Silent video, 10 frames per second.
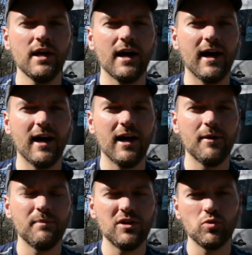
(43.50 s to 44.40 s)

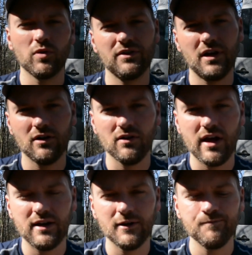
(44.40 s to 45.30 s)
in North
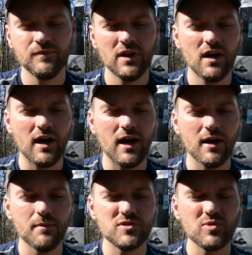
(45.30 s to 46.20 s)
Carolina.
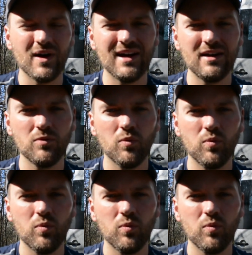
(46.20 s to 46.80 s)
So I